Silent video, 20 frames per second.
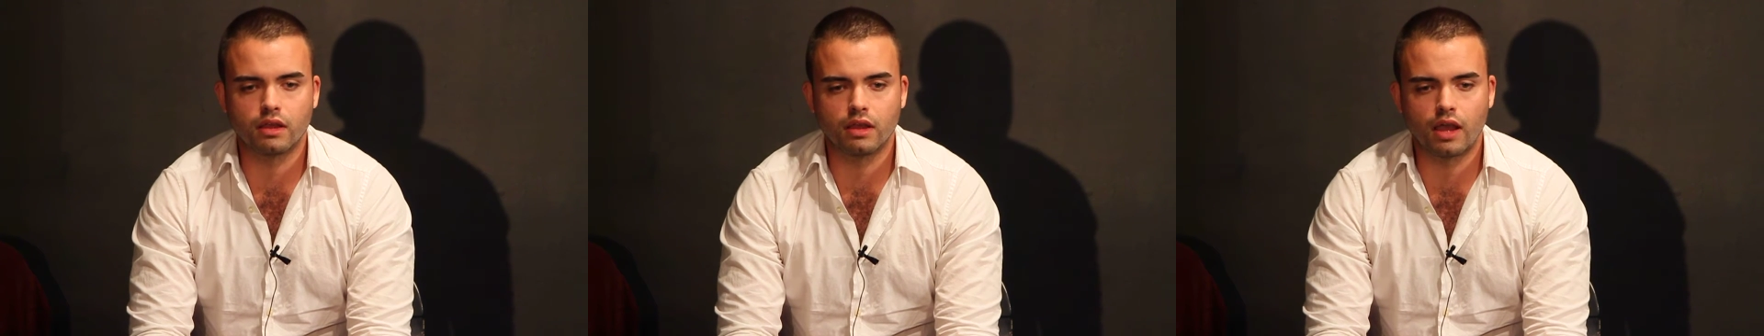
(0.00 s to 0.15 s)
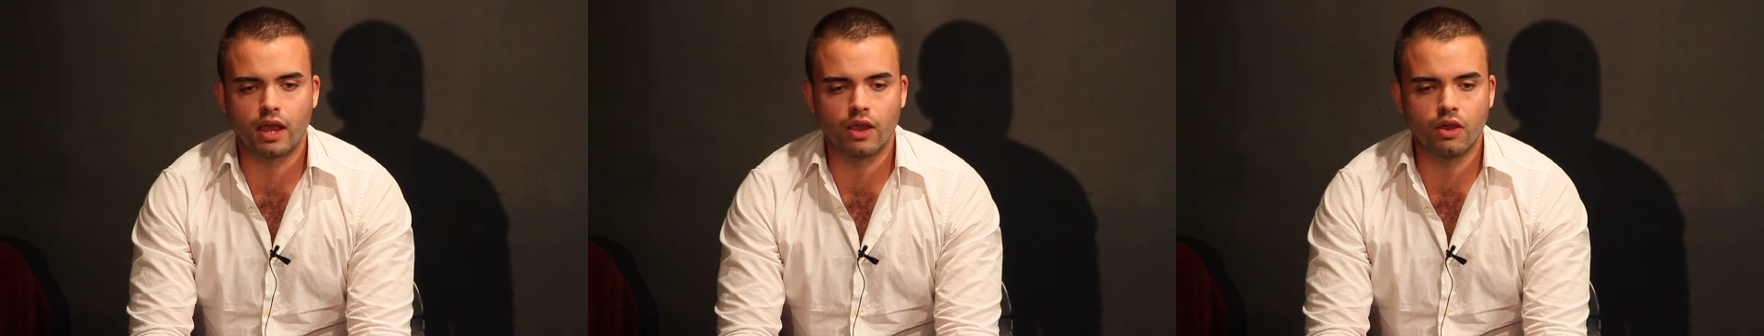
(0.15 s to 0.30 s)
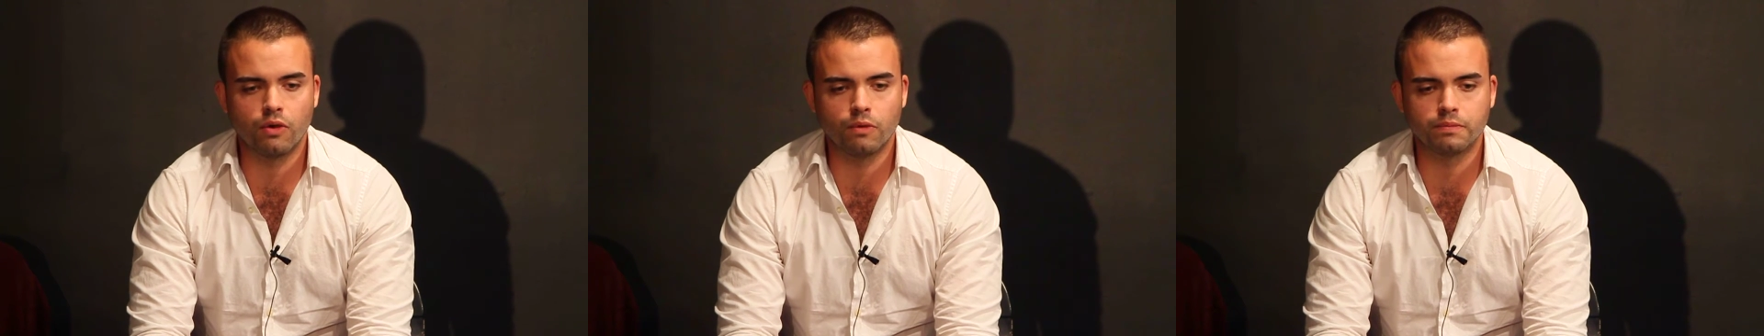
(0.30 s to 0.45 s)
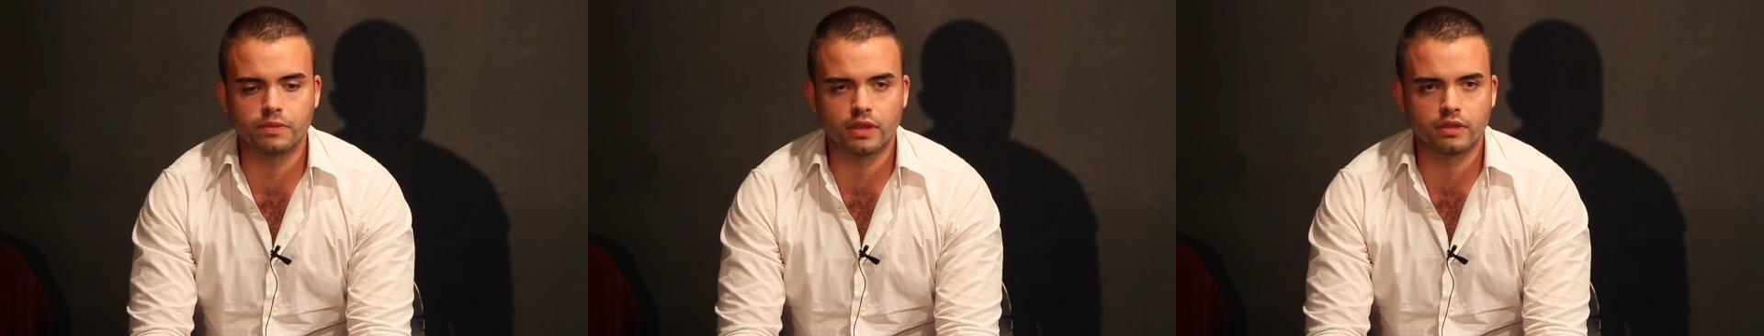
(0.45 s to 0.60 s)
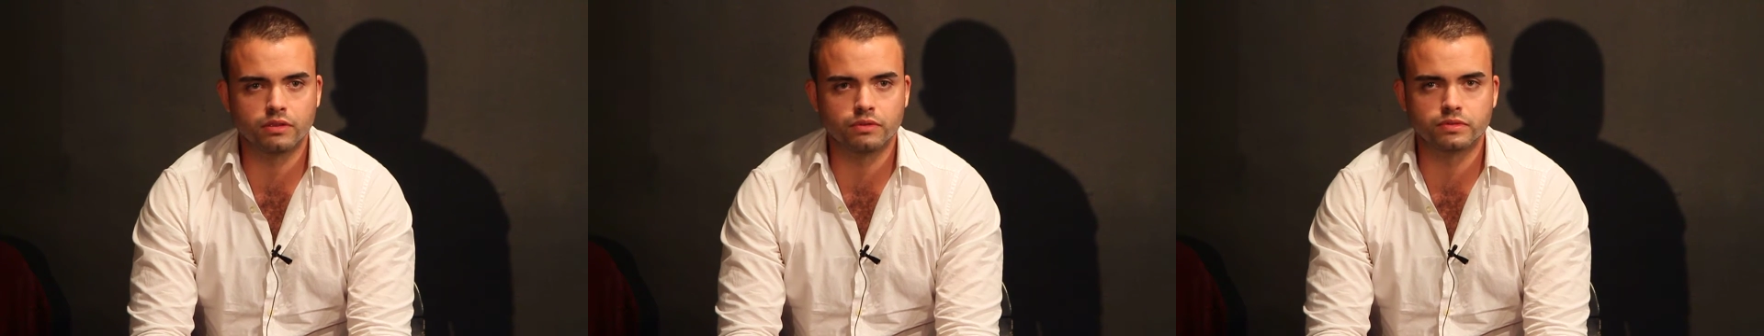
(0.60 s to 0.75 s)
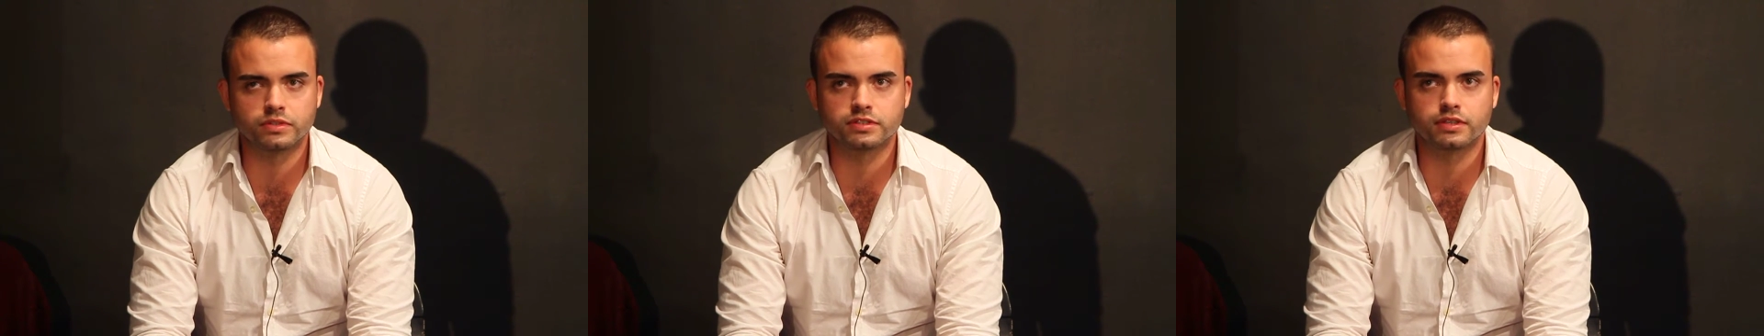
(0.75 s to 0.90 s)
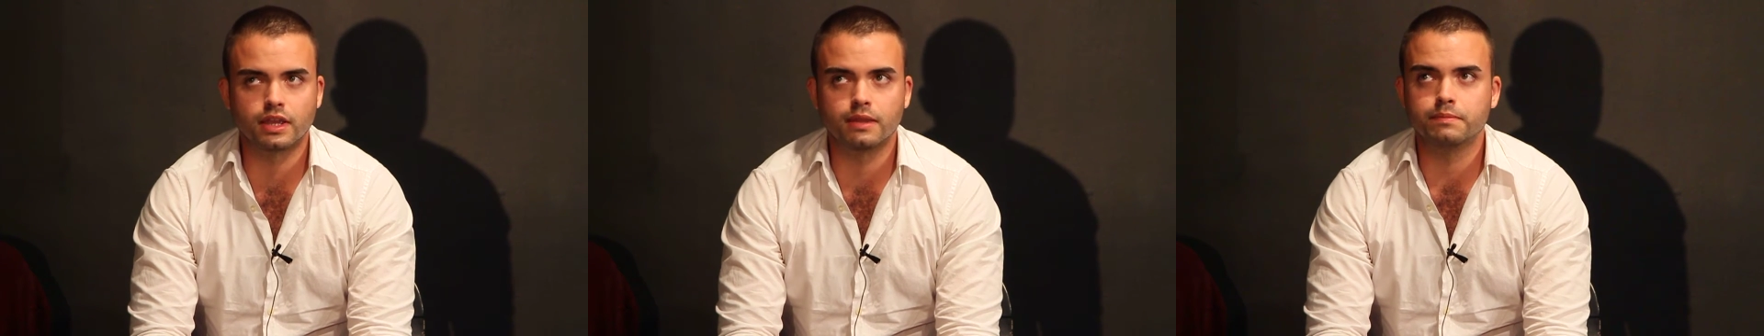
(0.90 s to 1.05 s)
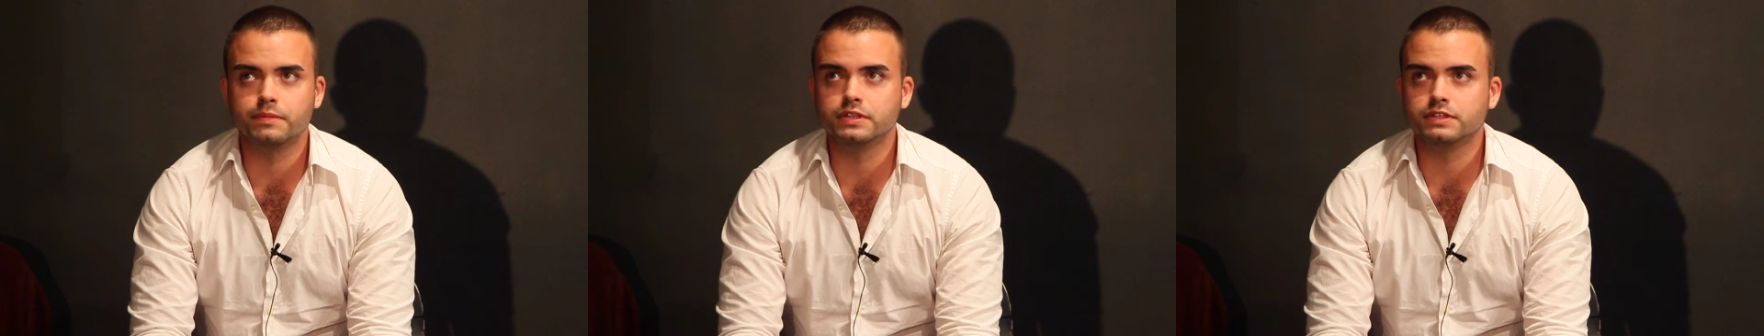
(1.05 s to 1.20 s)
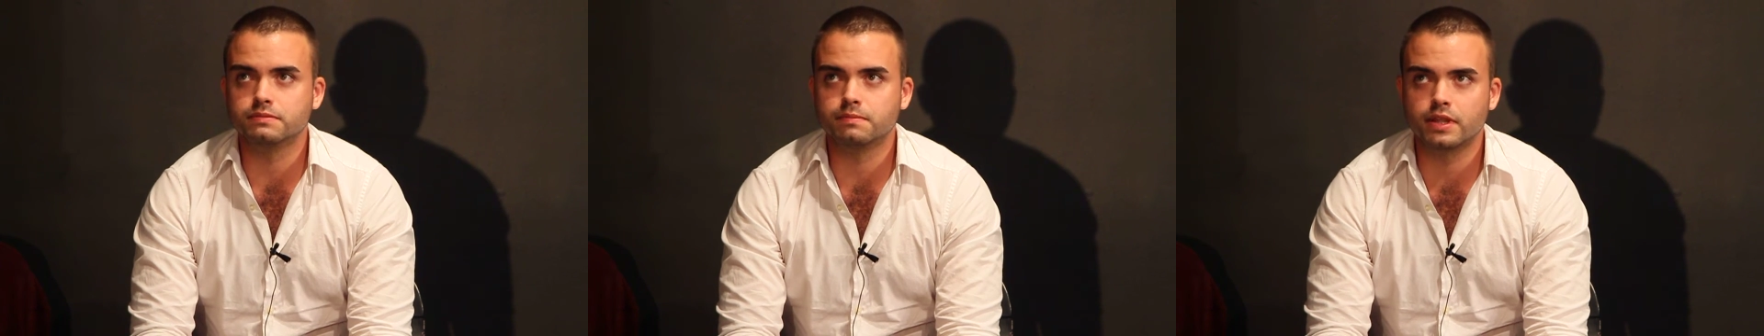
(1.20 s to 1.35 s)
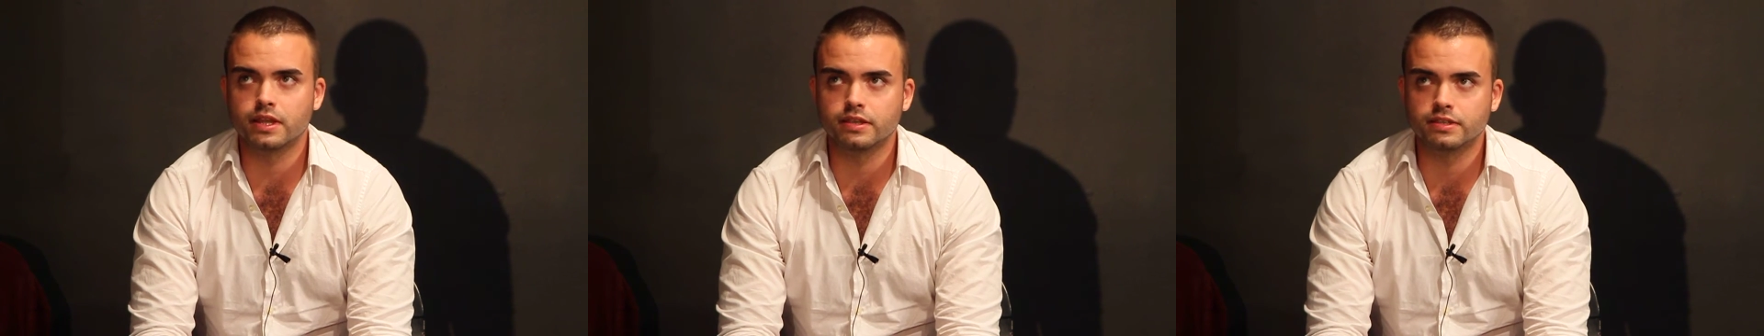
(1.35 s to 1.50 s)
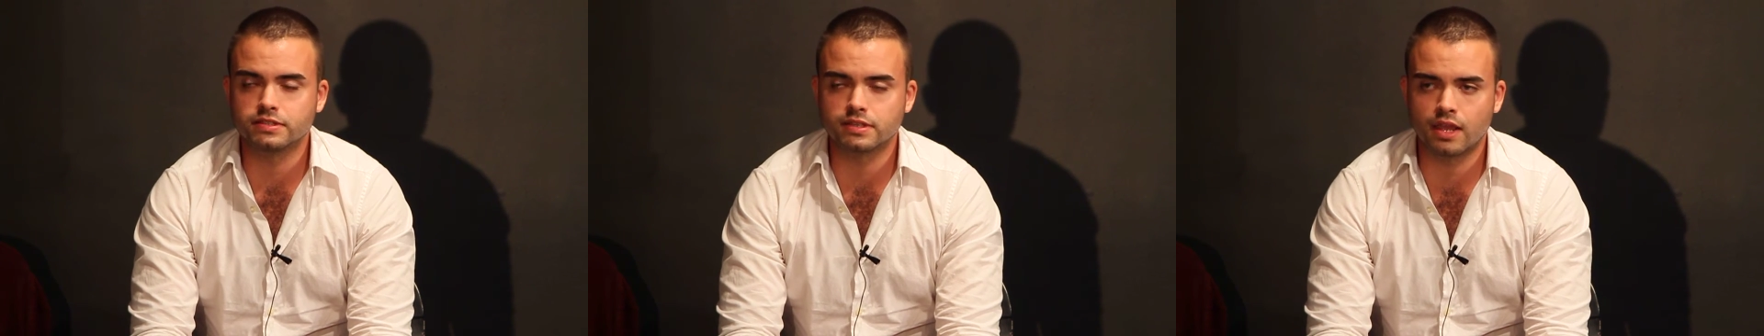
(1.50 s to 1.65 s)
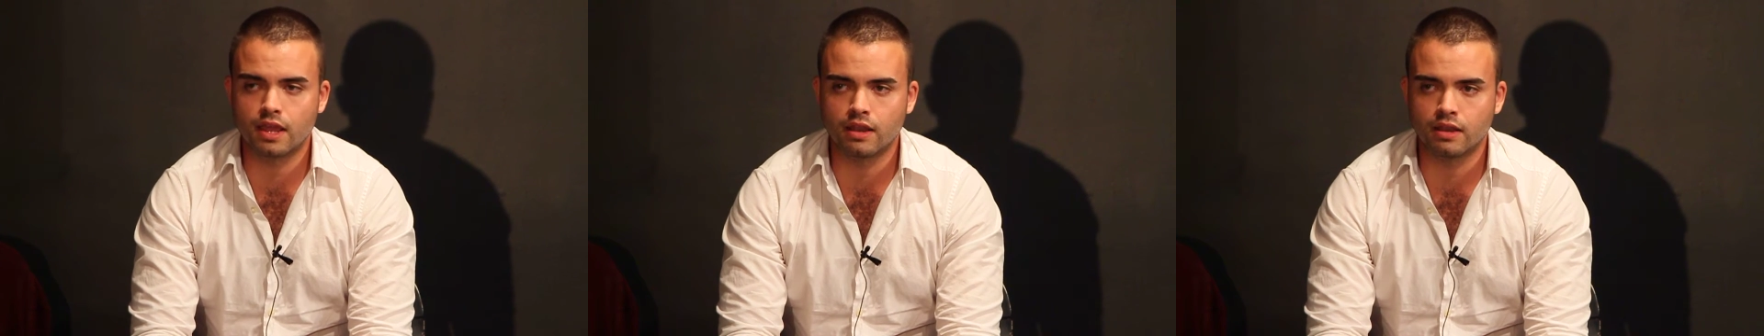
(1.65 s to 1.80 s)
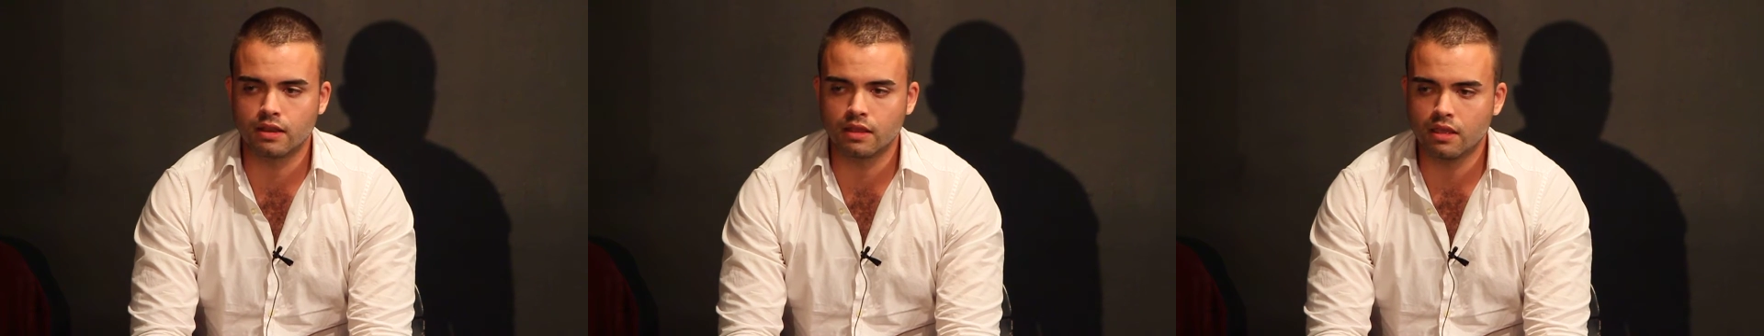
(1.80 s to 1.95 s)
I hope that you escape this place,
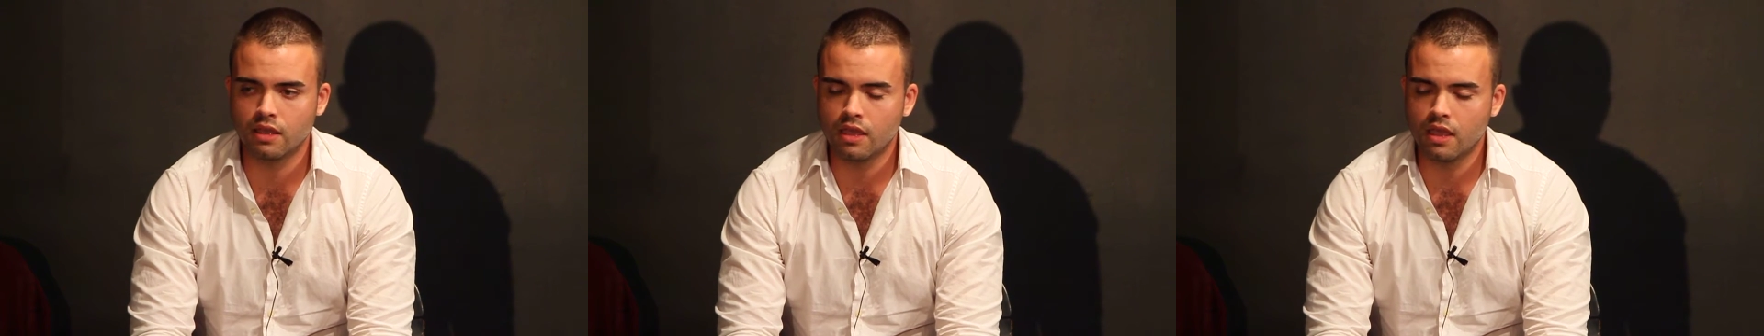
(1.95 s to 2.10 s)
and